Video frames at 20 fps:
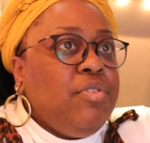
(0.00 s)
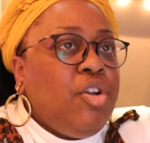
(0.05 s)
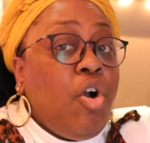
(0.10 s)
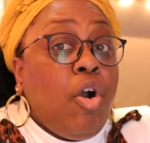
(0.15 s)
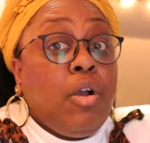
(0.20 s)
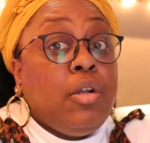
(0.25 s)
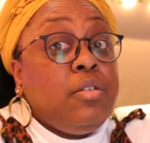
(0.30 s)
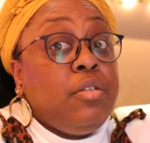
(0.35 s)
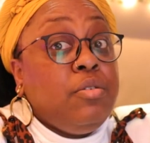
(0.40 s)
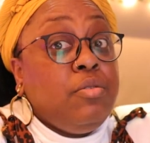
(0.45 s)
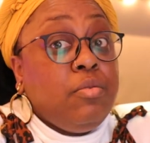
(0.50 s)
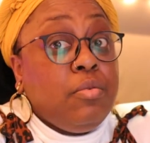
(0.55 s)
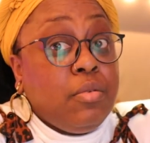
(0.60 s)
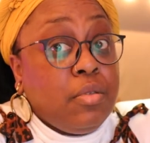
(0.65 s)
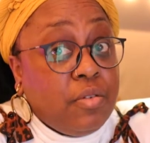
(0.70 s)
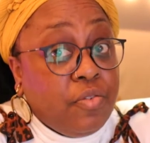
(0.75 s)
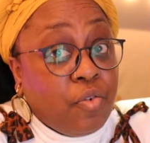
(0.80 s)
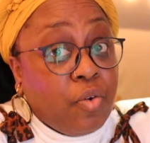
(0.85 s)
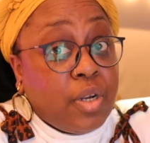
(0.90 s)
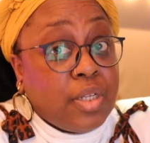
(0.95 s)

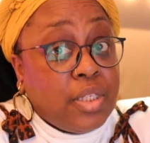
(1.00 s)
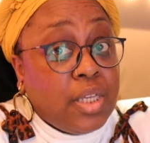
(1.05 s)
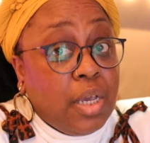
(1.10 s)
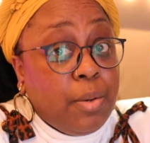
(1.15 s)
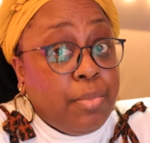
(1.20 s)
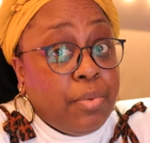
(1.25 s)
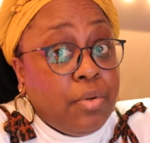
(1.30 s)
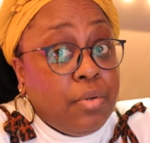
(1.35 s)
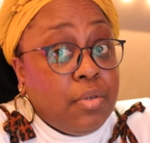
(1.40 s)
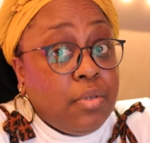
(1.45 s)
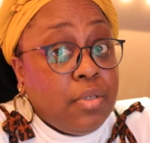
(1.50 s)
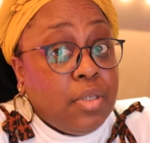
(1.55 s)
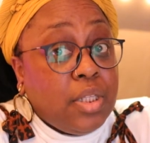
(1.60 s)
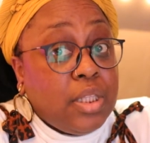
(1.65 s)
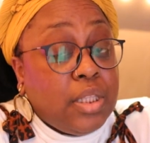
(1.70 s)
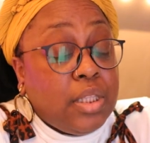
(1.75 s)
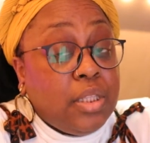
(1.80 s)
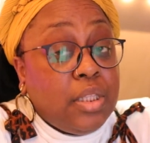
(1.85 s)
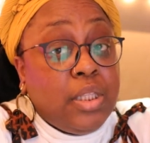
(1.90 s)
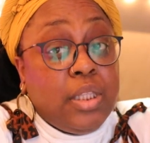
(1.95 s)
cartoons, for example,
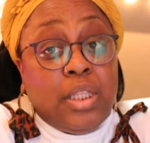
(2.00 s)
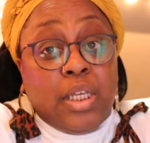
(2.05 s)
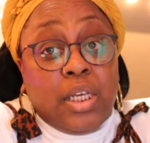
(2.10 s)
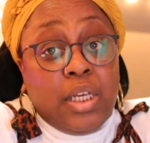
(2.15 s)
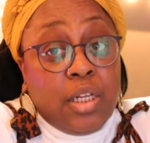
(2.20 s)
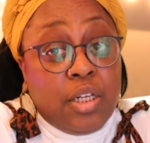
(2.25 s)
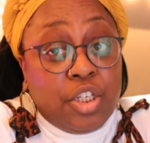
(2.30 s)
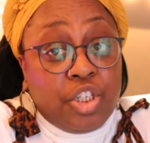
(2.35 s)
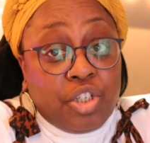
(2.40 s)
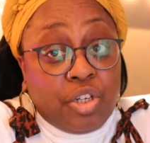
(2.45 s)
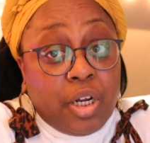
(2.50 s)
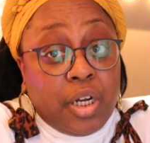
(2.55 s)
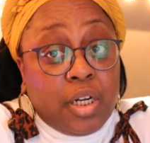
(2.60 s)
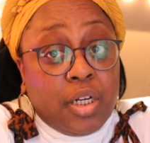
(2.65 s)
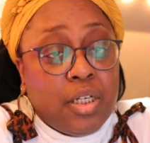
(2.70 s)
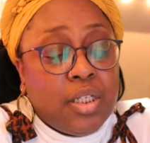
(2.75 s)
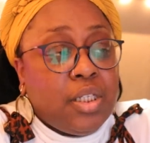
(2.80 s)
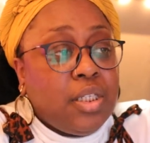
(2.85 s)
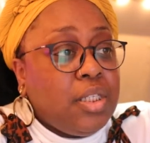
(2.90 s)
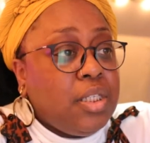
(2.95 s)
the
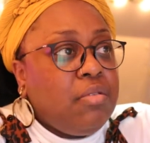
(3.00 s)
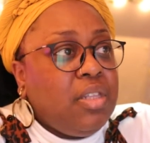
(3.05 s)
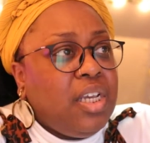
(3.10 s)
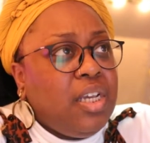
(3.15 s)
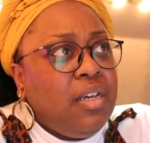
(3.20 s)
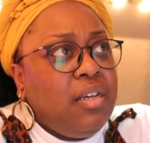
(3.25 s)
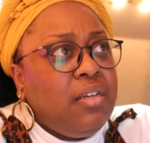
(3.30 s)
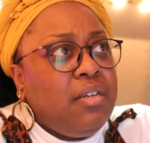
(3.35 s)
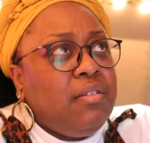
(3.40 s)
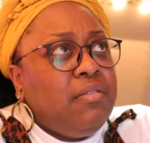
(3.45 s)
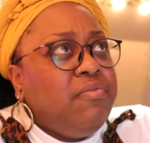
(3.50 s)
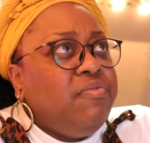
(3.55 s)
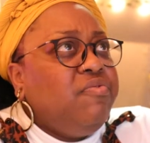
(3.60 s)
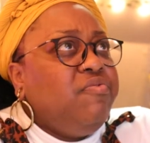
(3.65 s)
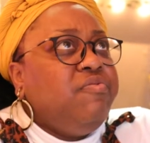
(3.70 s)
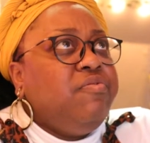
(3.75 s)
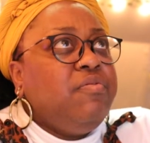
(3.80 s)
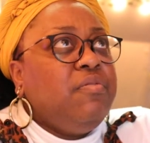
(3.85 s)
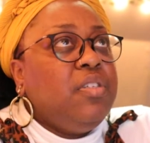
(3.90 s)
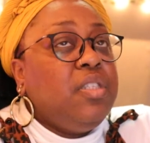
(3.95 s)
illustrators, think
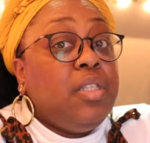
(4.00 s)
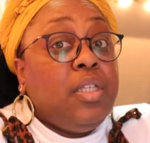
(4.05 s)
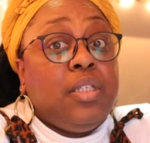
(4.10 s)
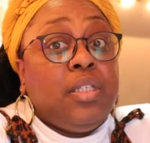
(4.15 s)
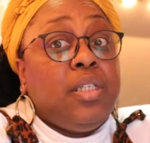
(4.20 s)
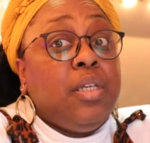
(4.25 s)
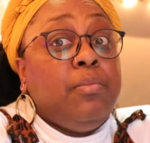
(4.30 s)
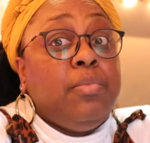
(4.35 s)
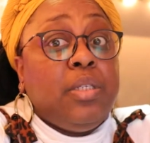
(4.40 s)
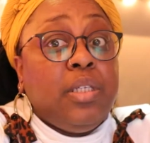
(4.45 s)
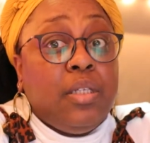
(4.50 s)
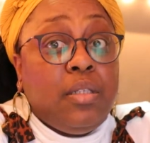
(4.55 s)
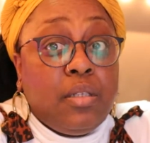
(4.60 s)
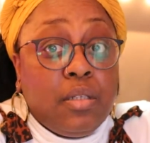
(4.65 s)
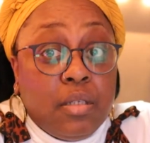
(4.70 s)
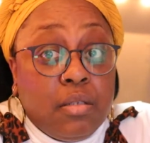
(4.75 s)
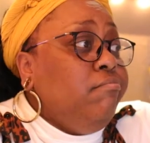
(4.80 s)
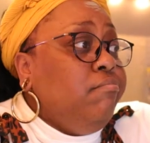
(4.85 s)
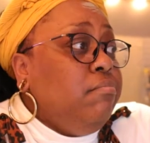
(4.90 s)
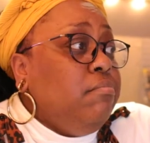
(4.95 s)
of The
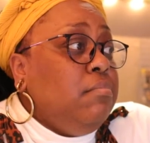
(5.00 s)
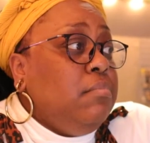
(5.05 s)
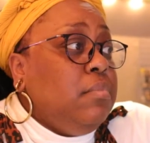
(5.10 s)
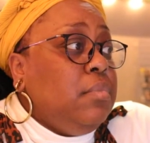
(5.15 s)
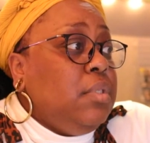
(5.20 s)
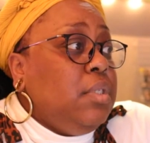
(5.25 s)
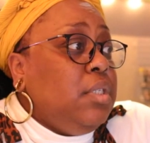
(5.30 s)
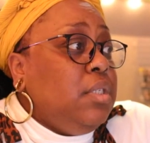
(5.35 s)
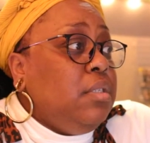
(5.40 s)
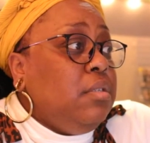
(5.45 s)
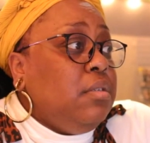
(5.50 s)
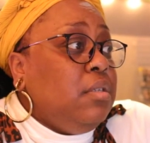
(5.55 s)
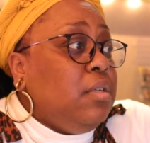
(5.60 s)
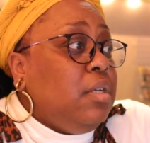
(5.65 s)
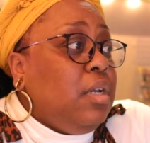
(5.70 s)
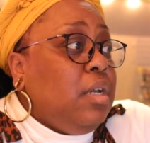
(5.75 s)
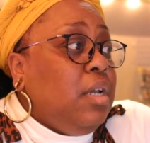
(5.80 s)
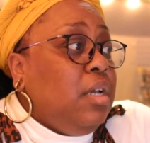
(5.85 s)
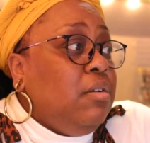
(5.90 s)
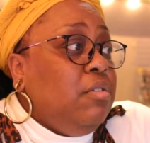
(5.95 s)
Simpsons,
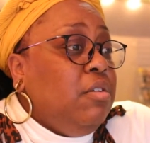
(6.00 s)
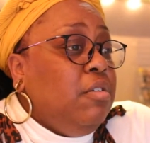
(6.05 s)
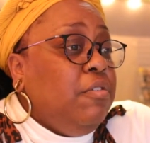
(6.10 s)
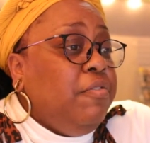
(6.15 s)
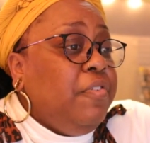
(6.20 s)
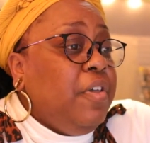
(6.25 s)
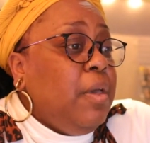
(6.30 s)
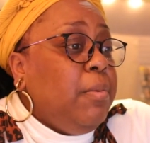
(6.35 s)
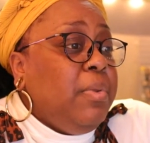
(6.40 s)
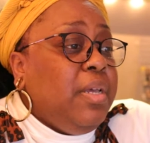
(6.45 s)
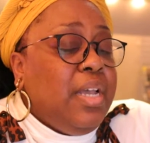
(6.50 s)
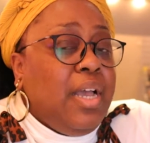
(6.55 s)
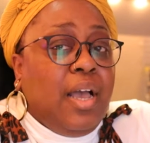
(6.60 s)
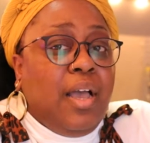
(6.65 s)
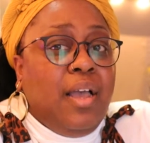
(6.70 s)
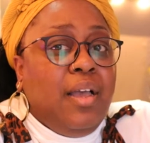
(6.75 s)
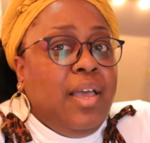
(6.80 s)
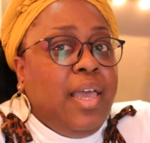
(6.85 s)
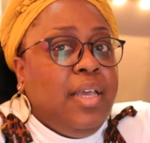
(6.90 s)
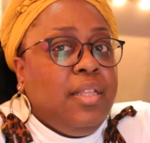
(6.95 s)
I don't know, Family
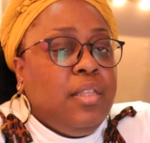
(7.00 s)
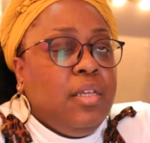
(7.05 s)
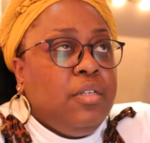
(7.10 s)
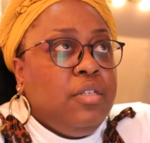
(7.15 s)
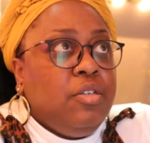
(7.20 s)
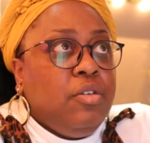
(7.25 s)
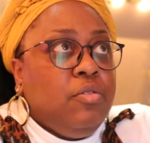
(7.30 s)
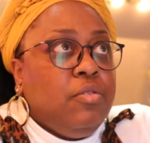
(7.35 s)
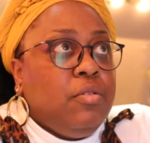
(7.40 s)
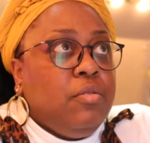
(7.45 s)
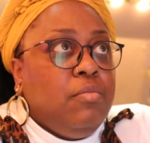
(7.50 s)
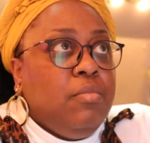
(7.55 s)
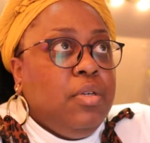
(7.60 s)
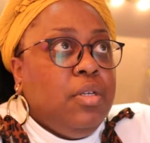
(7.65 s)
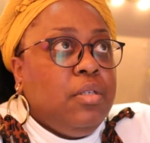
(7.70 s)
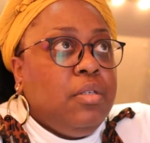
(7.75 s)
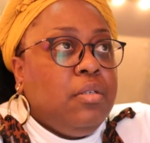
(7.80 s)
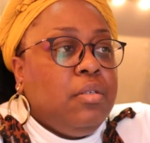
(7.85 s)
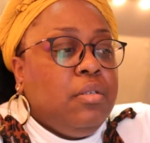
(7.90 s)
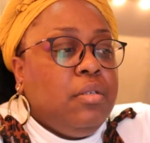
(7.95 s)
Guy, I hate that show so
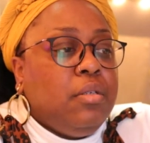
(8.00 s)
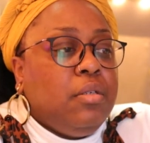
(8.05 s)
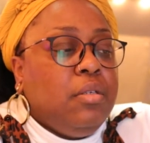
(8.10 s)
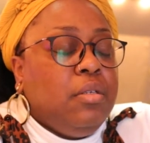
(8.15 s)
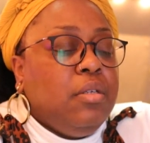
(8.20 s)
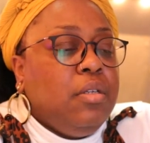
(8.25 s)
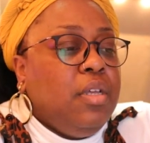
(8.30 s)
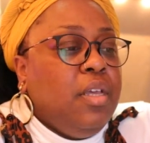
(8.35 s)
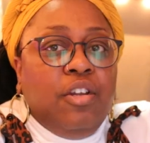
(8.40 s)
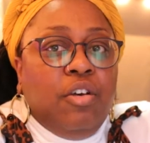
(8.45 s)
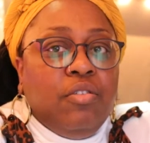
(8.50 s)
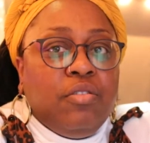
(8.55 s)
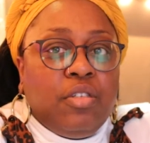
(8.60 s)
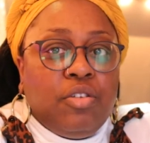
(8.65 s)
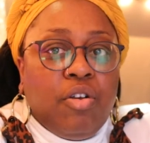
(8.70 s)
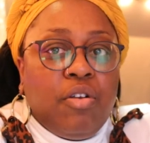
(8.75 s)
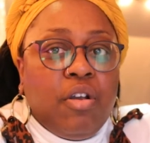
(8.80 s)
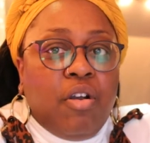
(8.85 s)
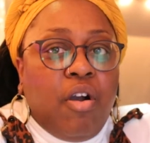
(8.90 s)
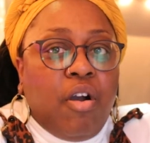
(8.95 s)
much. You know,
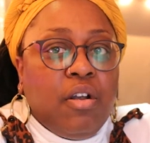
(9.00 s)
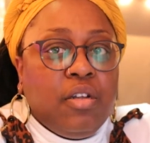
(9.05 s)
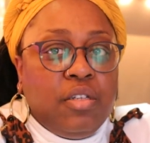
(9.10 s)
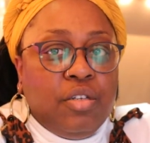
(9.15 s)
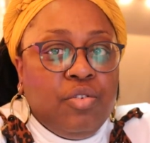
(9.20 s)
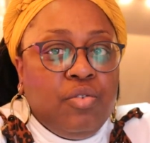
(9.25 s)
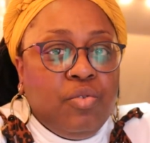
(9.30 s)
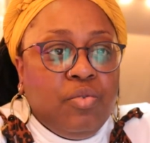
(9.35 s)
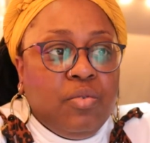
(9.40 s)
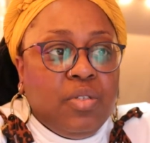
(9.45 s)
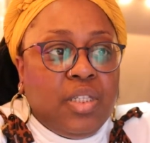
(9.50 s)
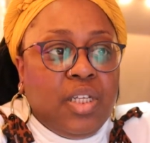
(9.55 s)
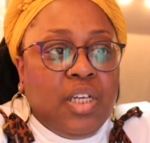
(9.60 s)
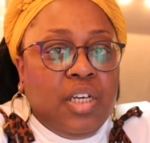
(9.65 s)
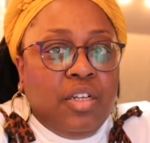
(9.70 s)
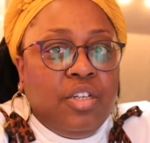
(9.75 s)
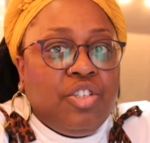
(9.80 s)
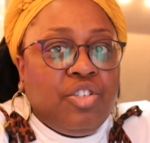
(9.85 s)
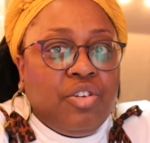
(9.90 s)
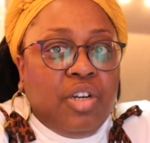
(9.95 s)
certain cartoons, the
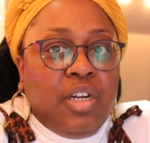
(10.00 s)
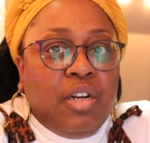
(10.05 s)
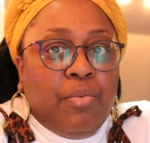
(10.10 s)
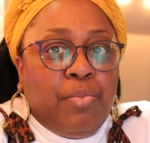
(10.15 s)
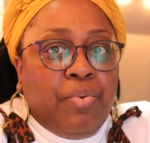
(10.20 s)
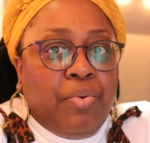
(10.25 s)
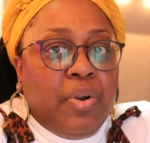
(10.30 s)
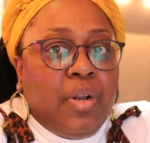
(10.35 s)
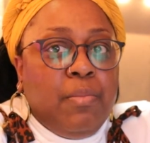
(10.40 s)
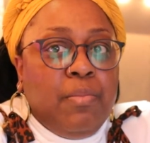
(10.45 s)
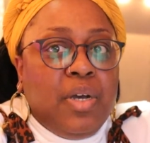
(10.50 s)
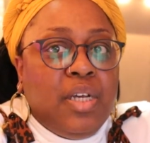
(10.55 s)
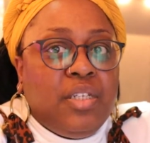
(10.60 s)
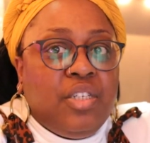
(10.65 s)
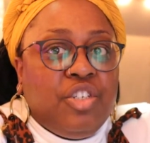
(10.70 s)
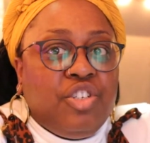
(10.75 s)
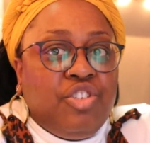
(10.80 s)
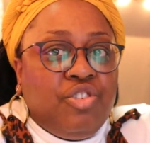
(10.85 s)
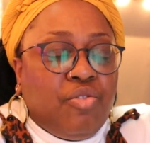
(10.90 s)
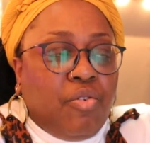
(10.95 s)
illustrator pretty
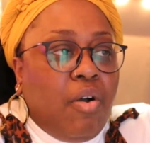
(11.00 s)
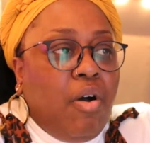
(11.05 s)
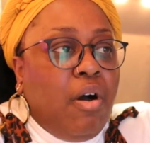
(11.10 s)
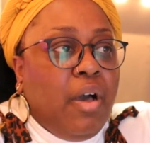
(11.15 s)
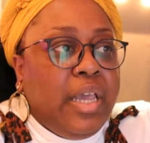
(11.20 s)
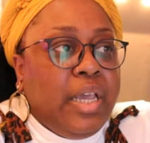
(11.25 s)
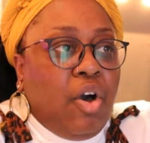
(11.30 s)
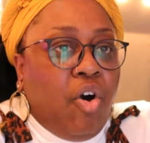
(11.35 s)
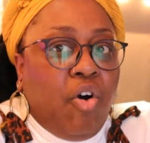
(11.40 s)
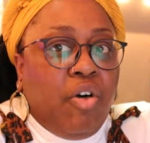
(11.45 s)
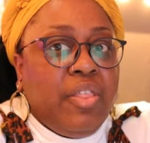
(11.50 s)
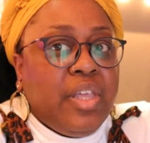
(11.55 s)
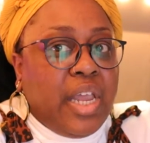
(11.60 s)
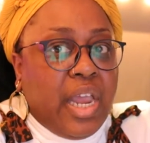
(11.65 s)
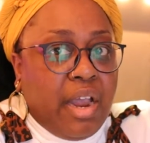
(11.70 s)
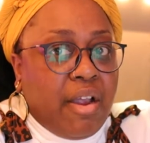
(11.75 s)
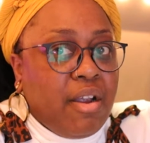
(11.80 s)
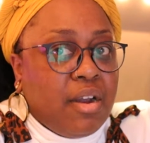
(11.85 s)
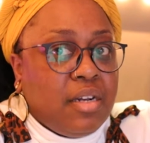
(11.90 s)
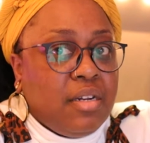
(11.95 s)
much is drawing all the
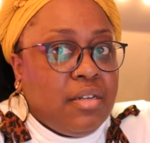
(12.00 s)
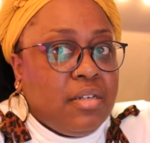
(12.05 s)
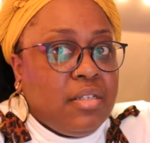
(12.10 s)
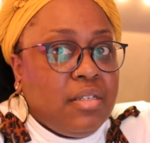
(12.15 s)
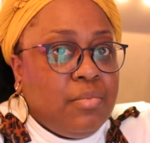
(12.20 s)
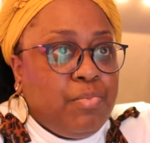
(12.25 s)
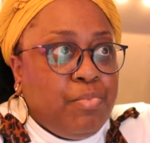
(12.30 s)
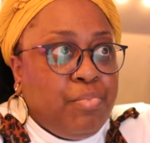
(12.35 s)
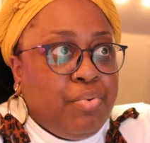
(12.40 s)
characters